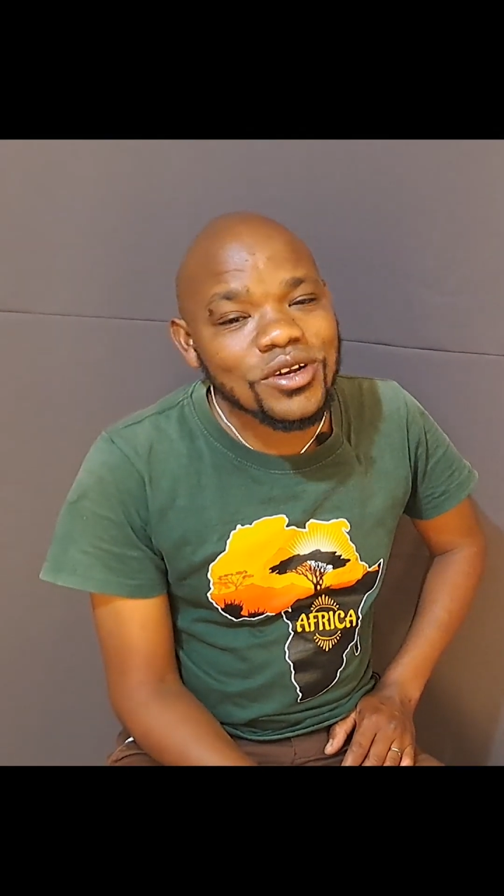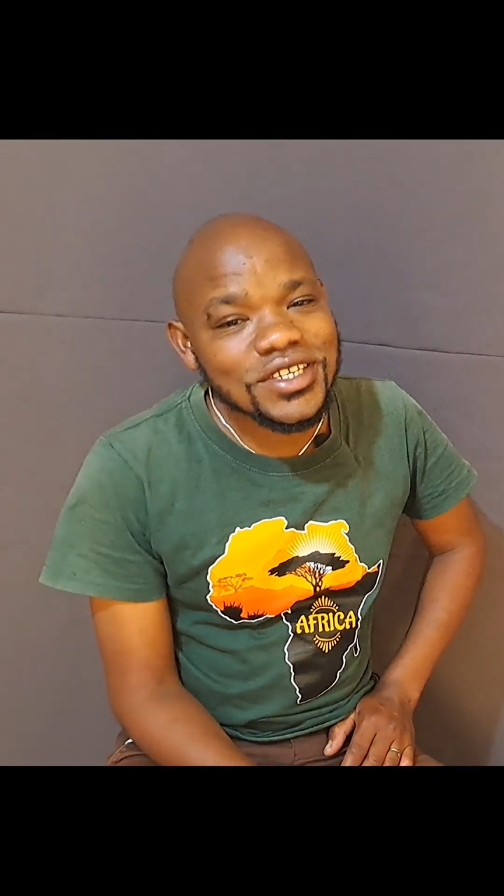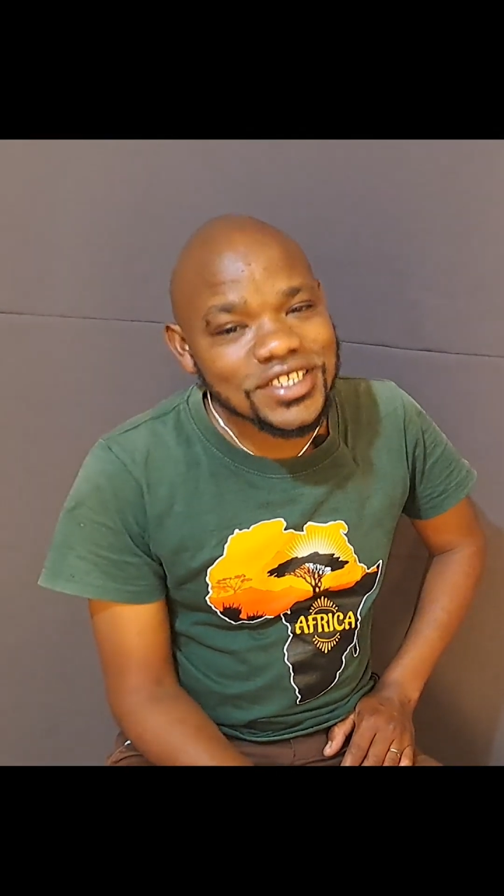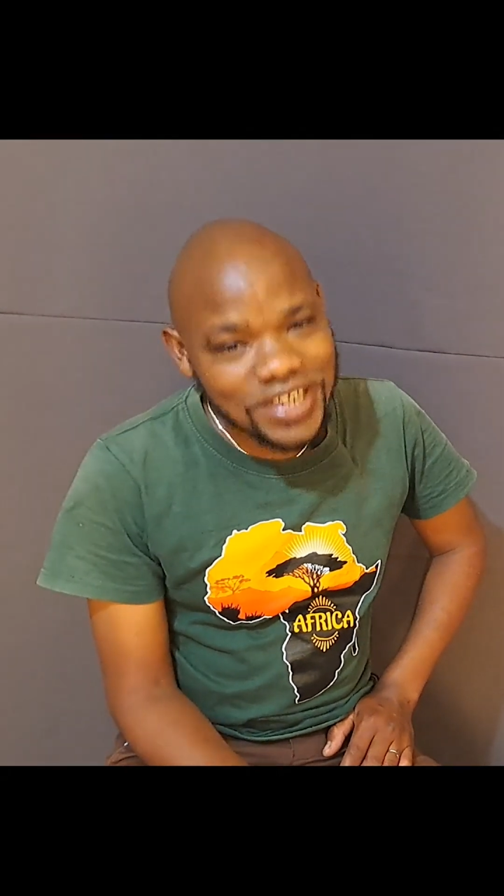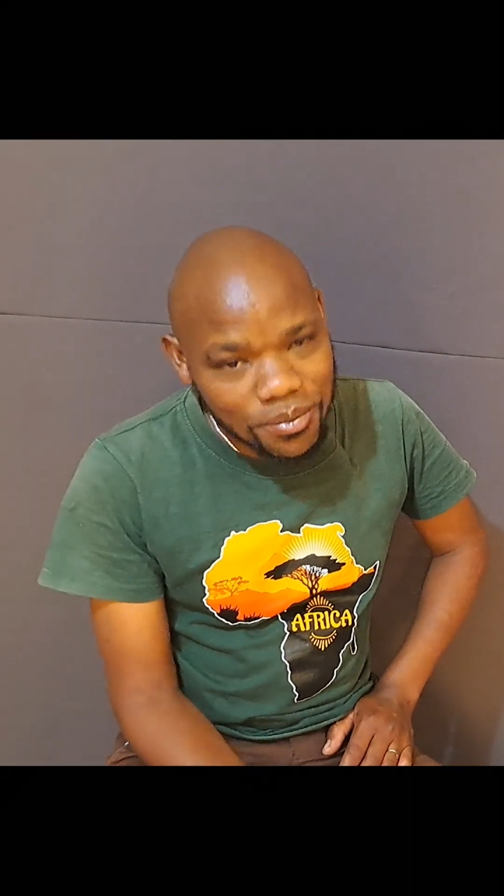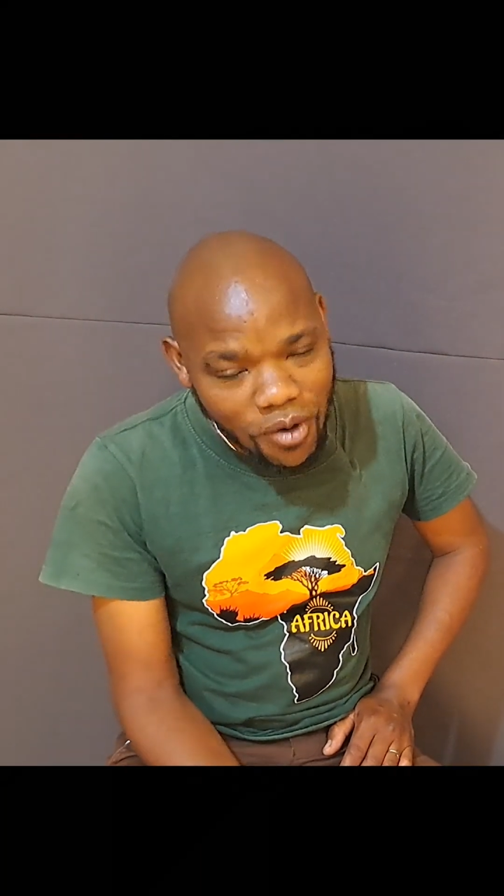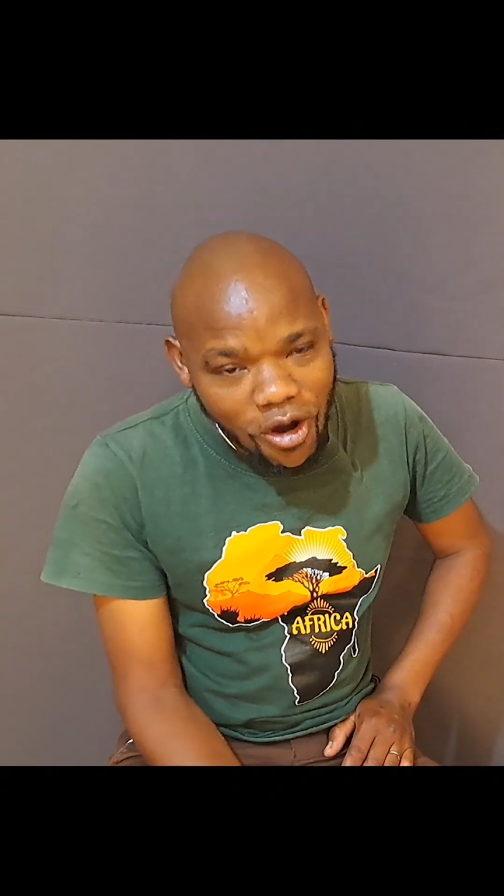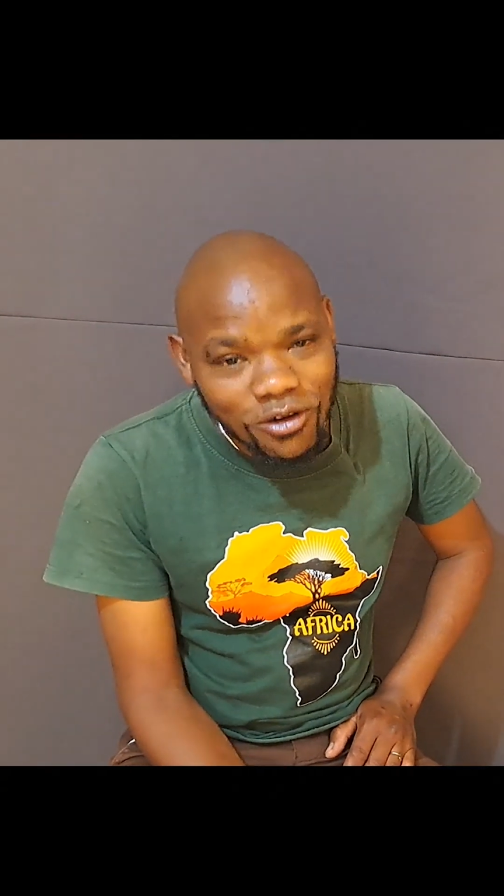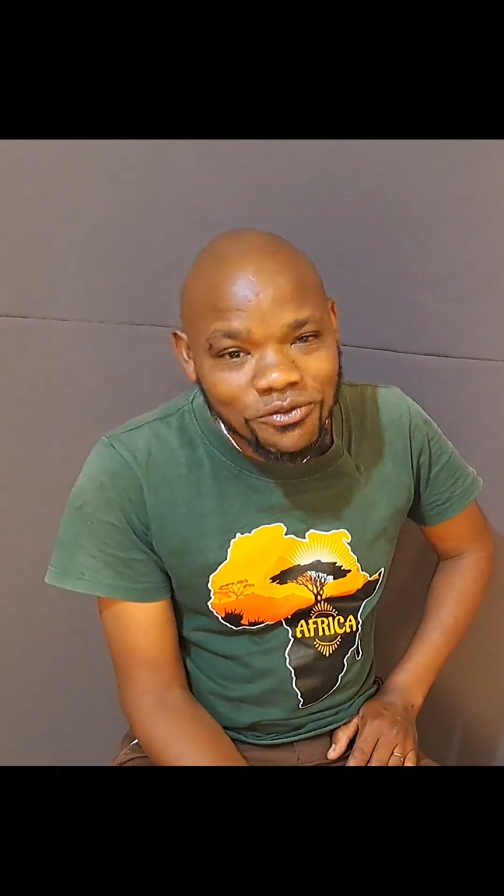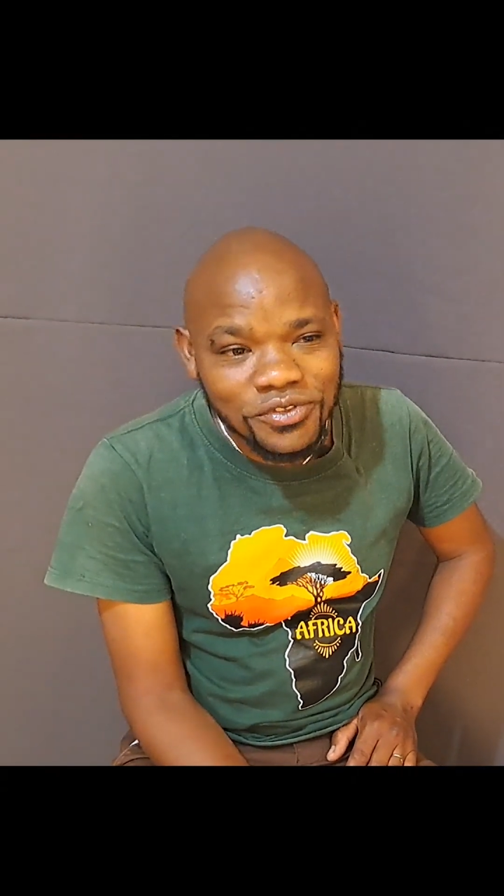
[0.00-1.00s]
on some
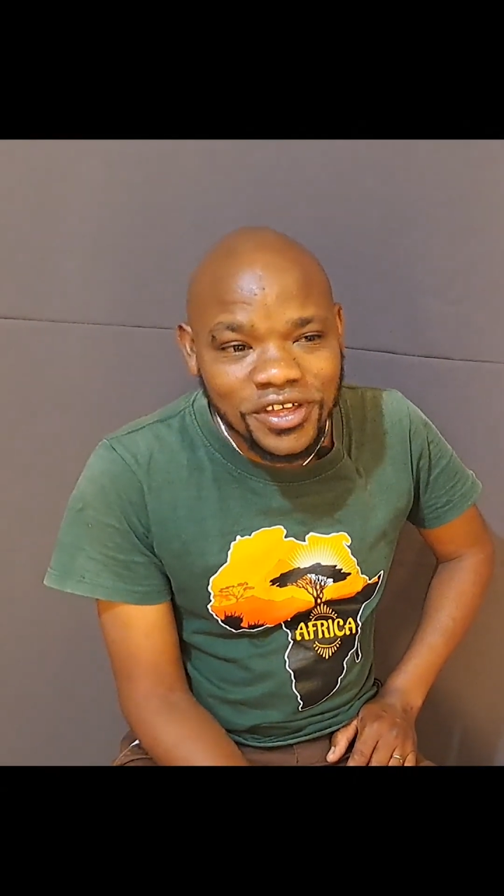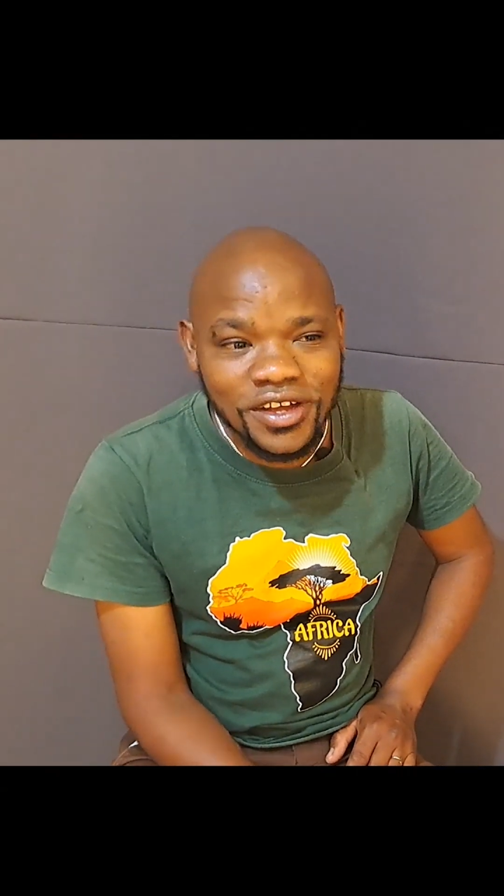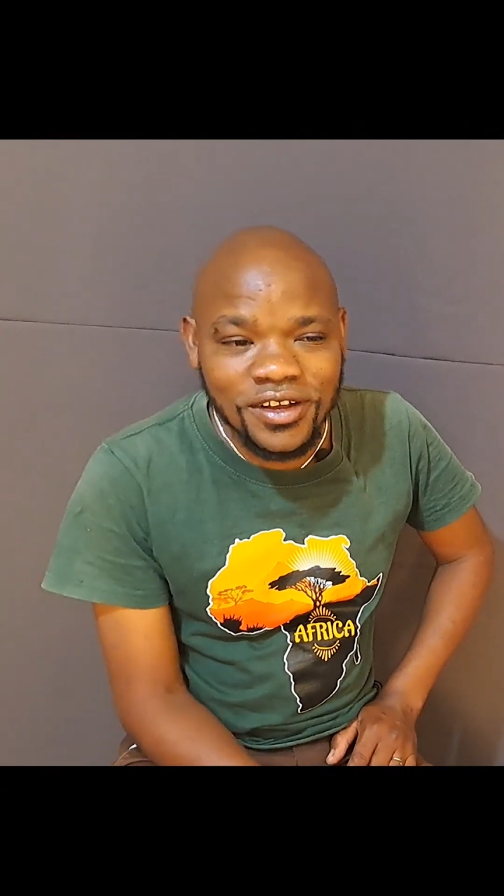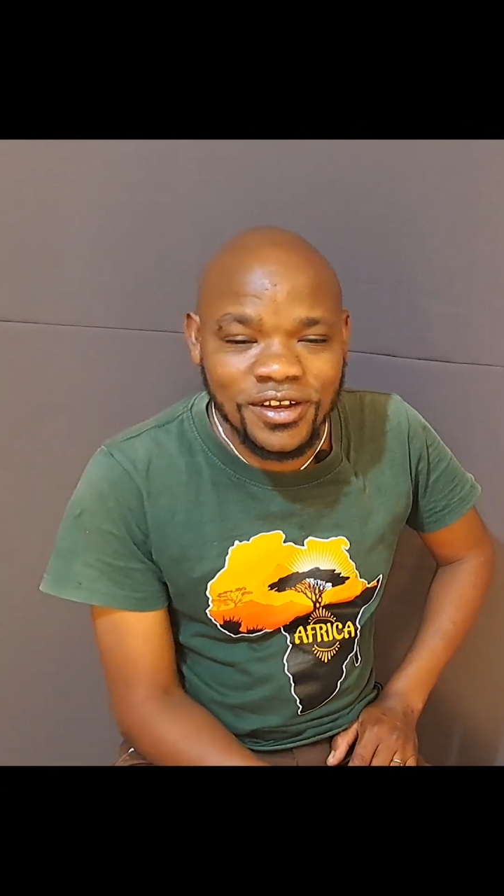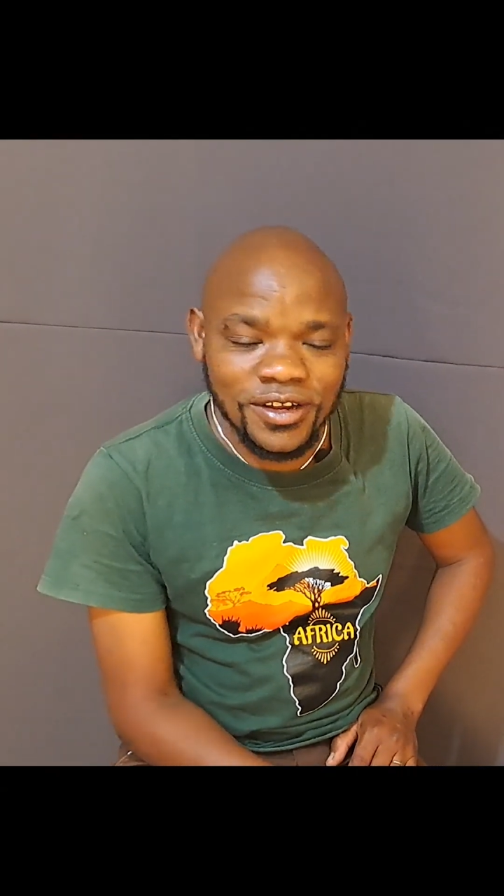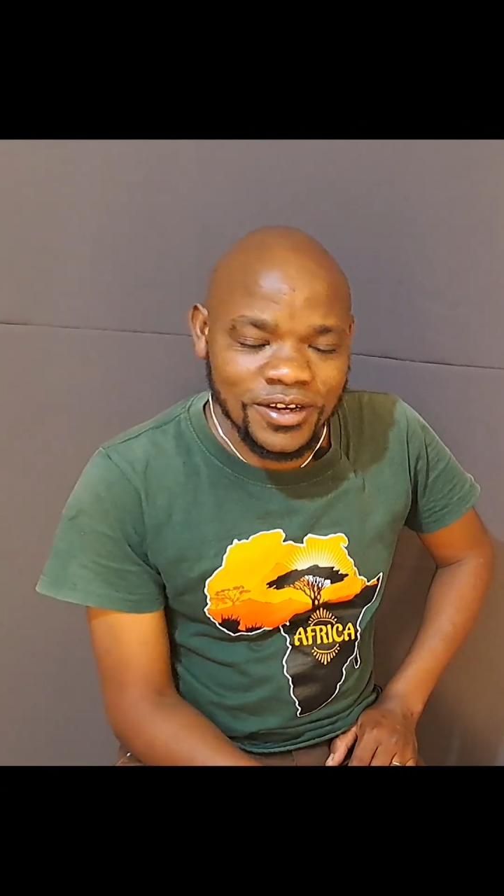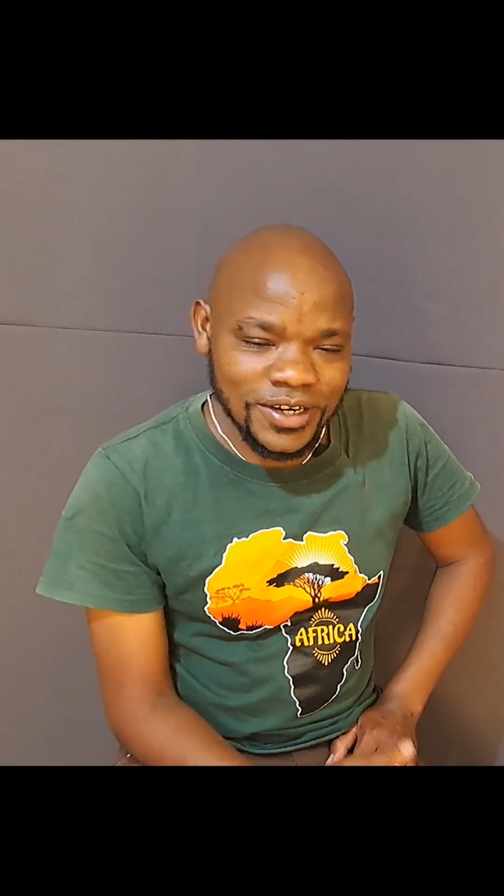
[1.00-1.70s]
of the